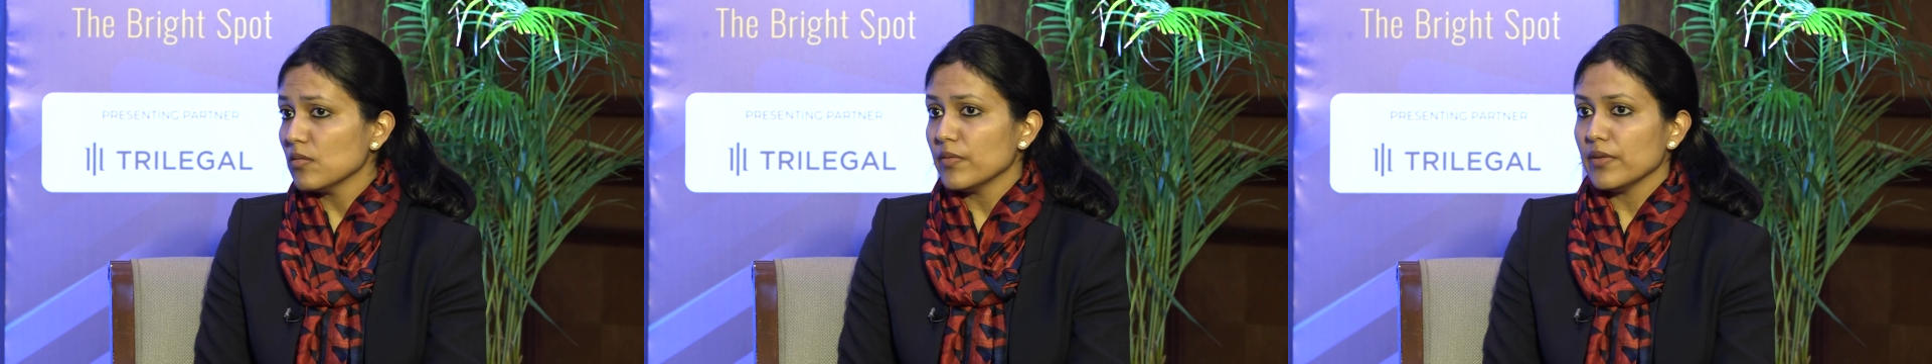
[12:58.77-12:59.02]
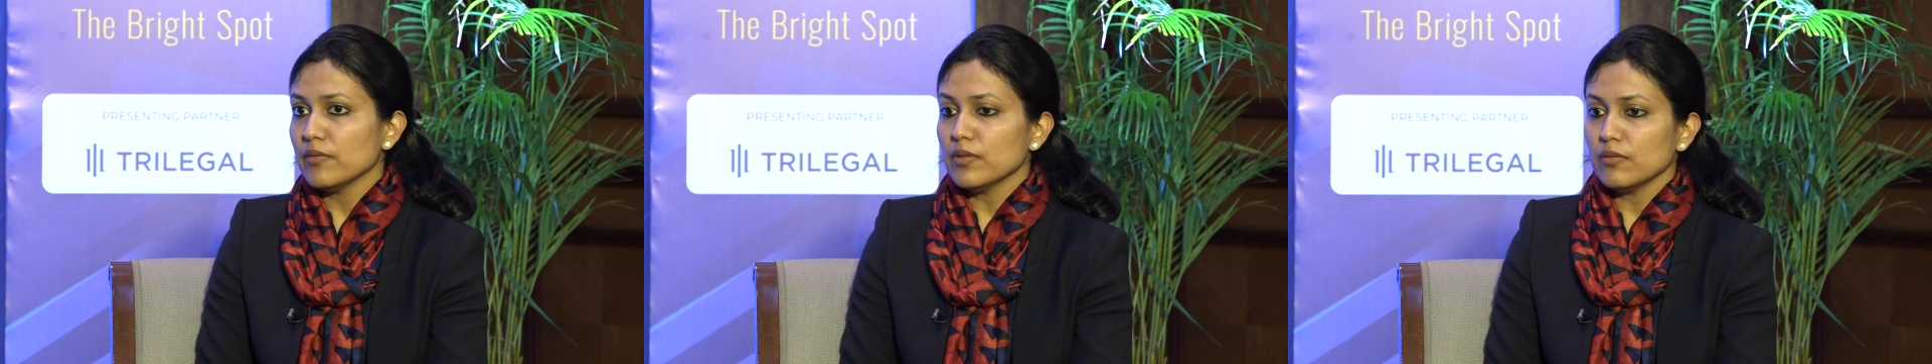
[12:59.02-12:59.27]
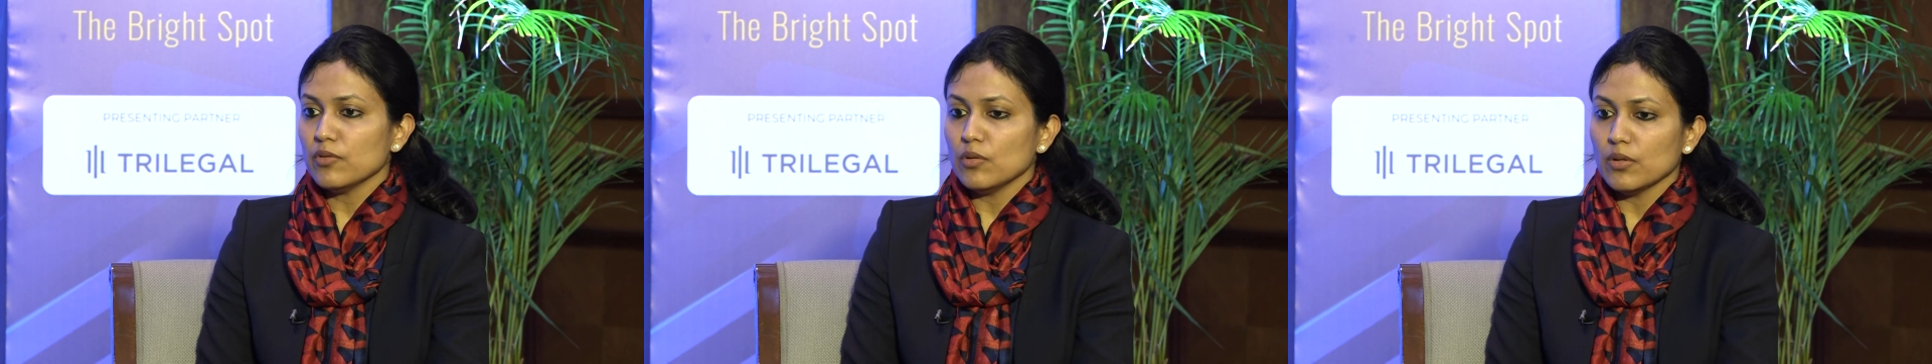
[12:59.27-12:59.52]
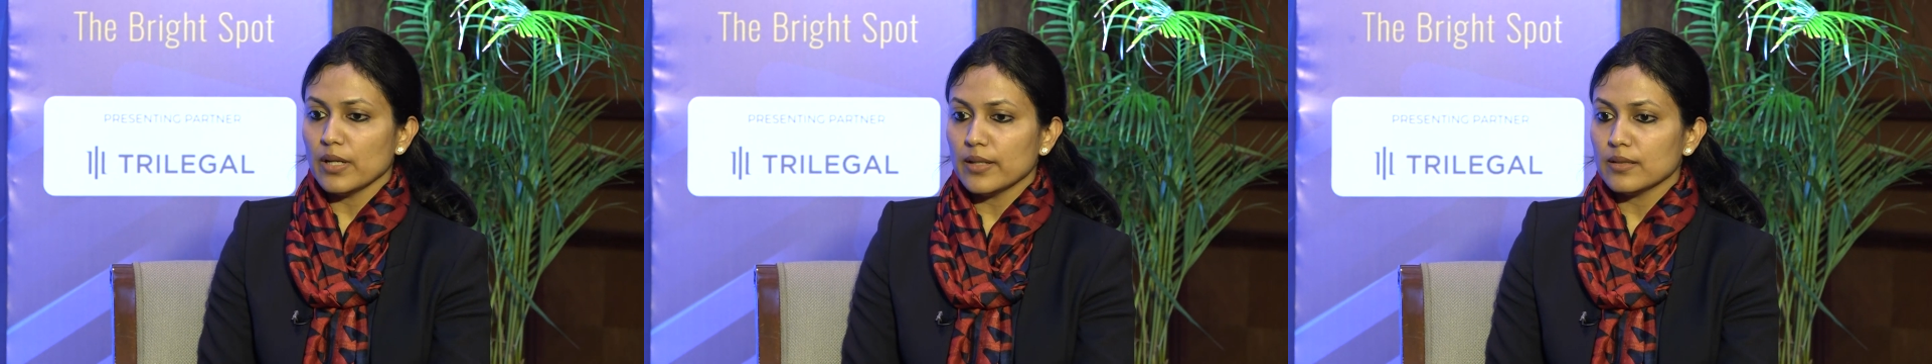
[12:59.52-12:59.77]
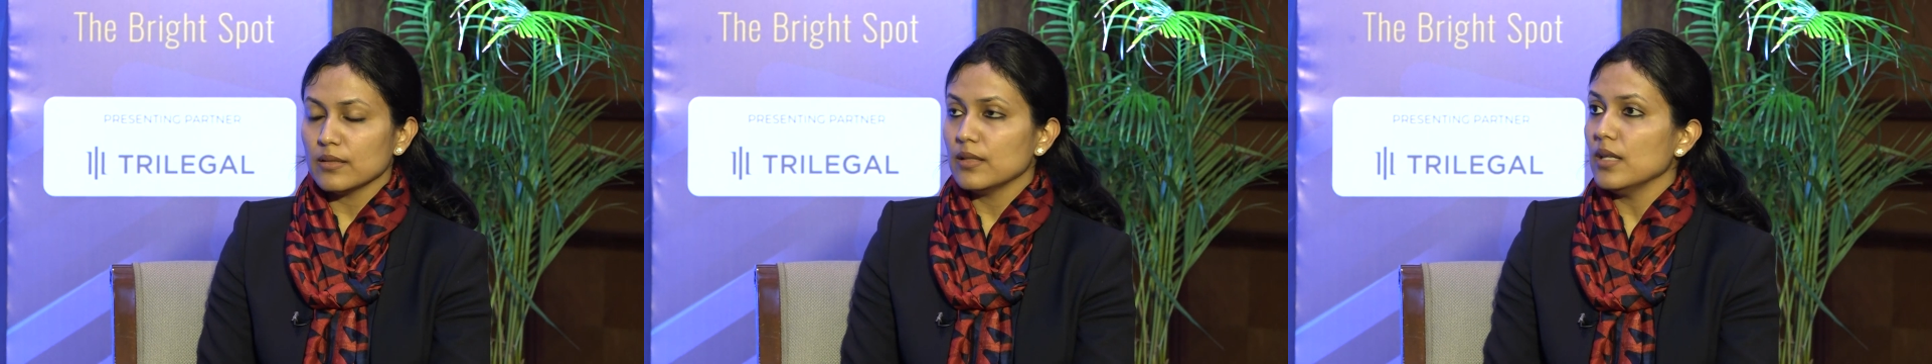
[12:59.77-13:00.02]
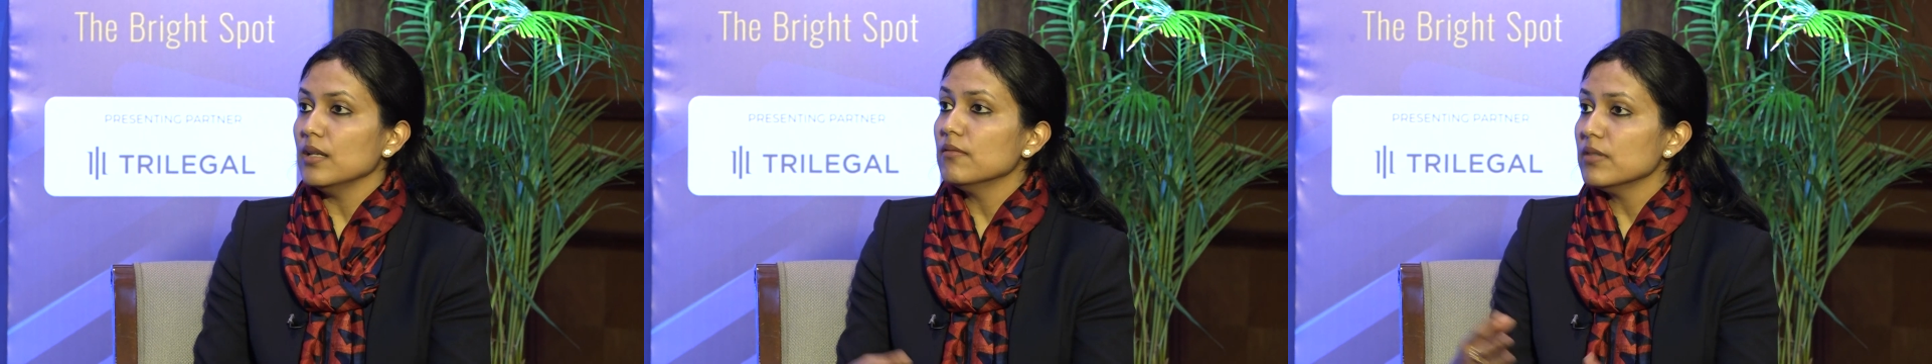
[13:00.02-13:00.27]
So even if you look at
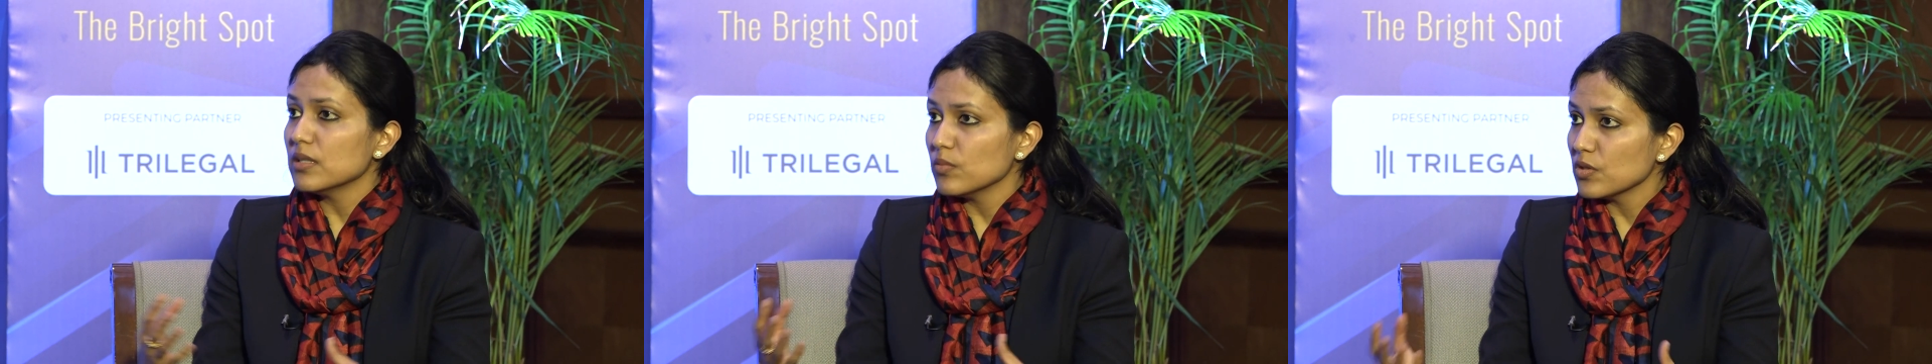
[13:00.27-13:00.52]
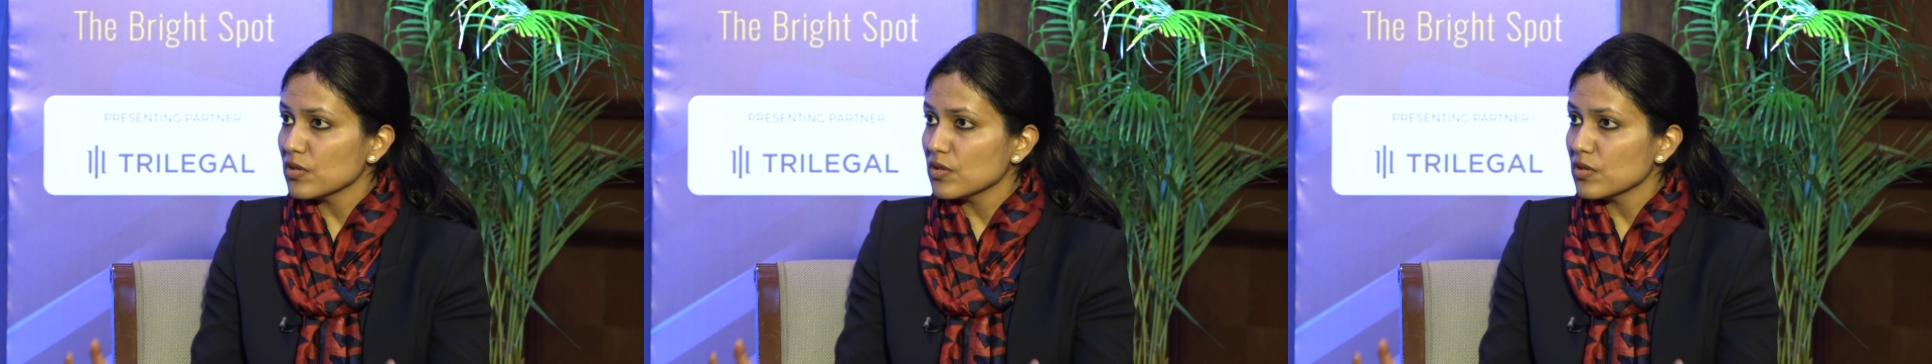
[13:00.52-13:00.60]
the InvIT,